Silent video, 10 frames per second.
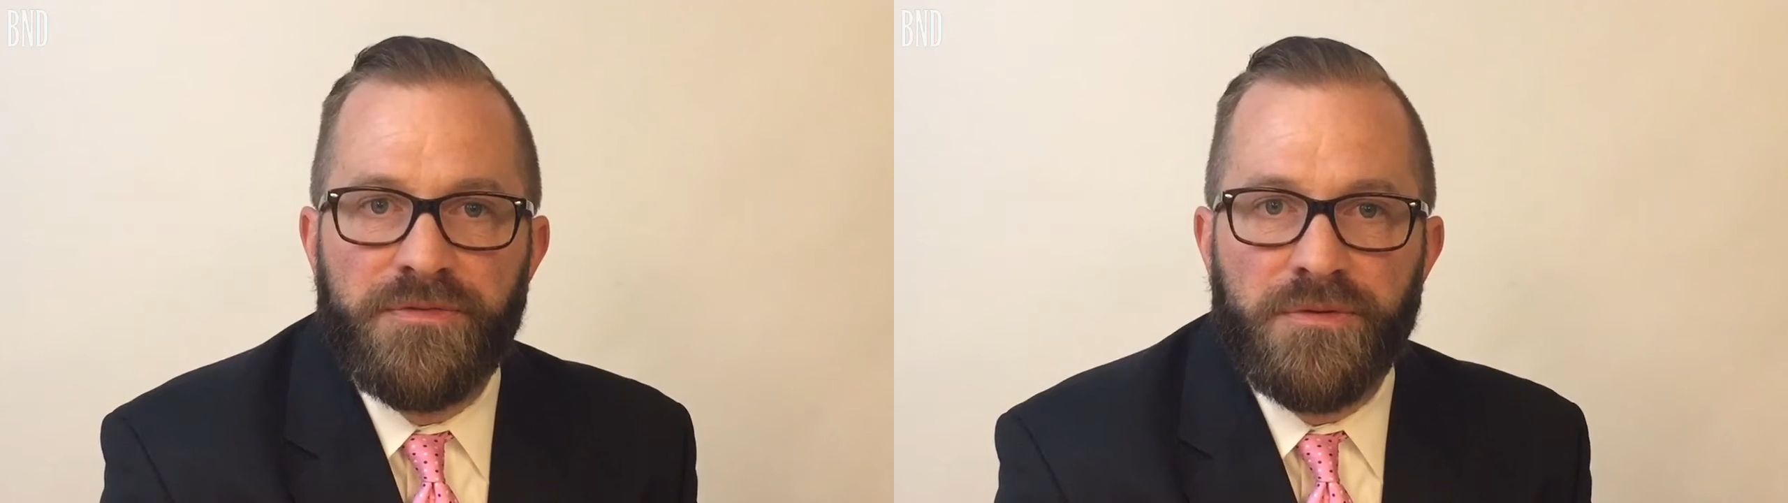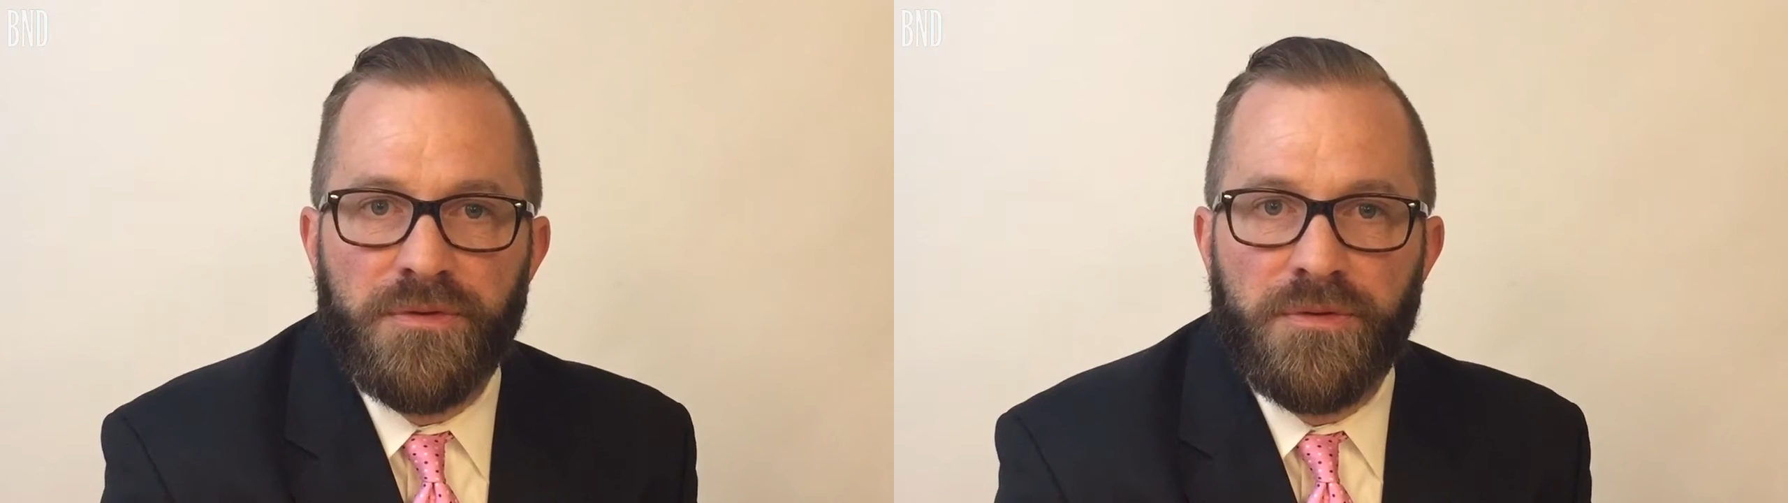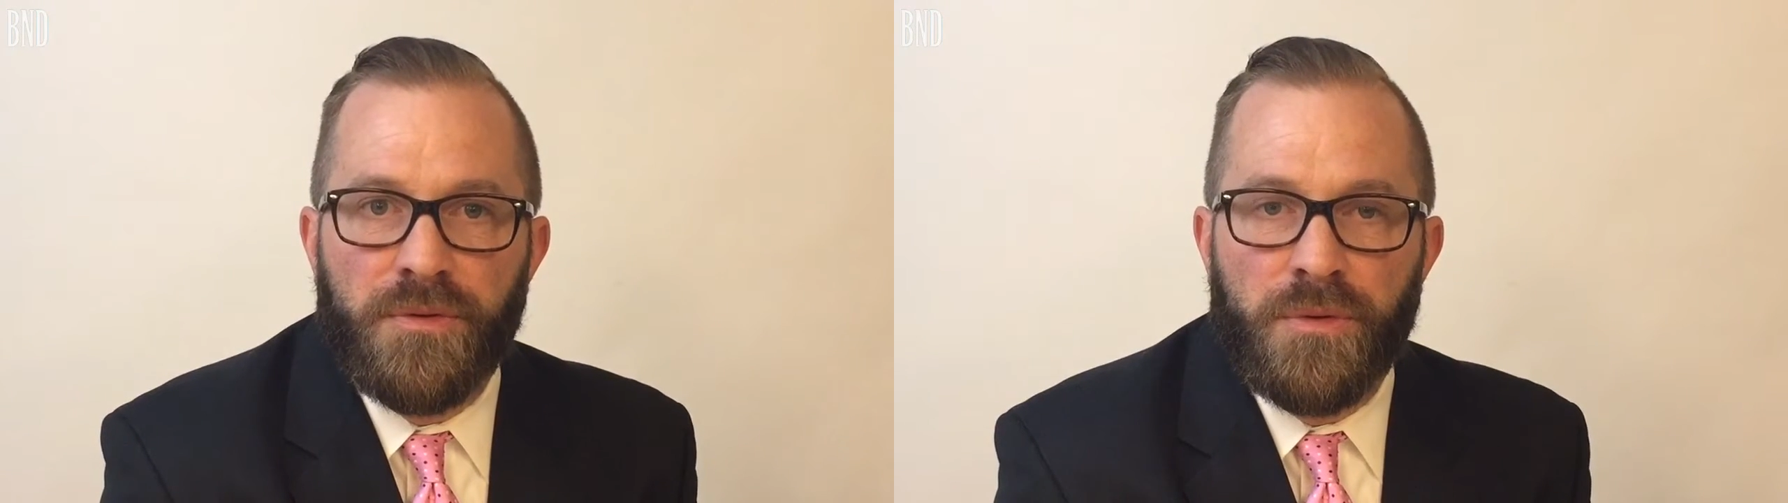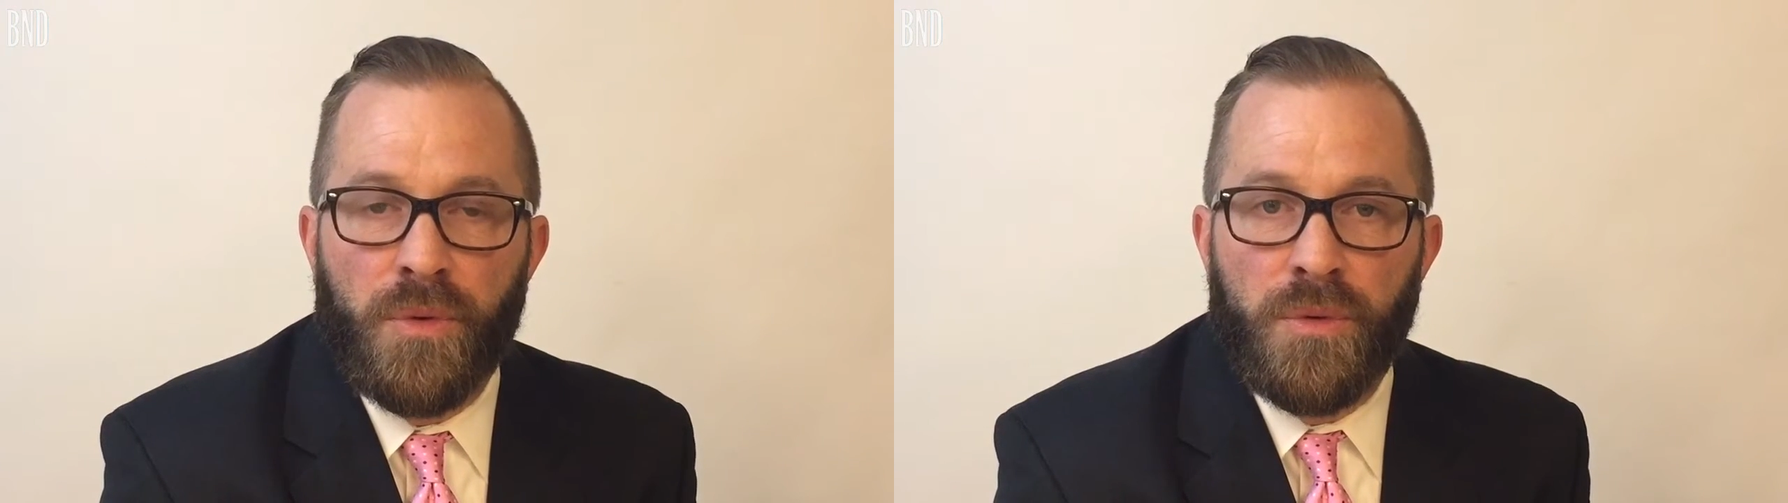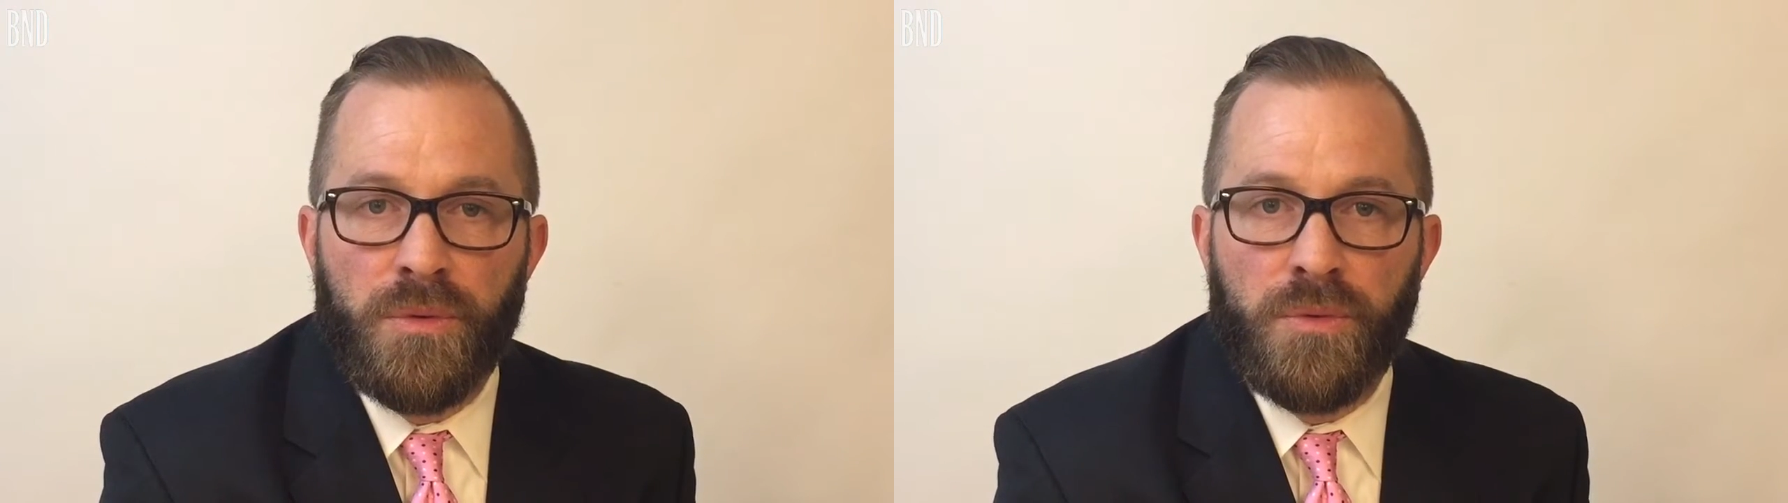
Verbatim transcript: for or, or,